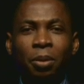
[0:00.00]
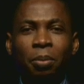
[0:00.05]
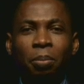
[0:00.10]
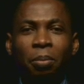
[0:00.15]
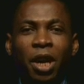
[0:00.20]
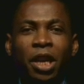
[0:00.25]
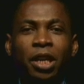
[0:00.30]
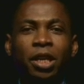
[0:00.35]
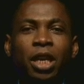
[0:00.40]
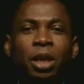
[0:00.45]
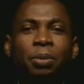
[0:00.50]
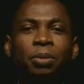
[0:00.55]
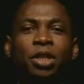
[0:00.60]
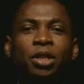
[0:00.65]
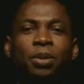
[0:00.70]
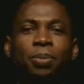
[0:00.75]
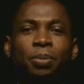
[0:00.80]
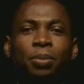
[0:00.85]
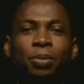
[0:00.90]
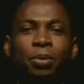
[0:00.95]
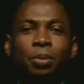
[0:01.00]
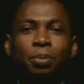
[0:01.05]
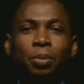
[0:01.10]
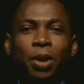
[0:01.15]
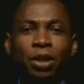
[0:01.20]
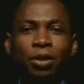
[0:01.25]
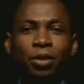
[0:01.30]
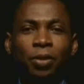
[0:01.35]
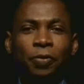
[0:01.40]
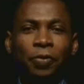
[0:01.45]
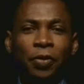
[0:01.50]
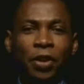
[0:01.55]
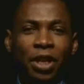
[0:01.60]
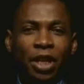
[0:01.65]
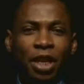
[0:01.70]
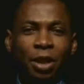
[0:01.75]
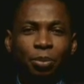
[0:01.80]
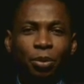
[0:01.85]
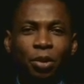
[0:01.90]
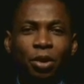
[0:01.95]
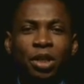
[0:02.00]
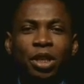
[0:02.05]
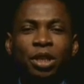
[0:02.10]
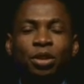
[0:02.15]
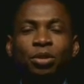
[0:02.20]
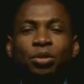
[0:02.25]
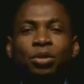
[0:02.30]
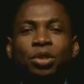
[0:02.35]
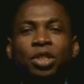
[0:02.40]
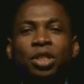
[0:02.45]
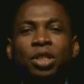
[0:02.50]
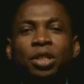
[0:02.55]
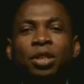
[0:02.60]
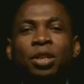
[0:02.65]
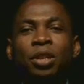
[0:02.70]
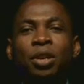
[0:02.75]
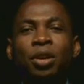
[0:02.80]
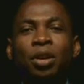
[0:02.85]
My name is Pastor Philip Oyetunji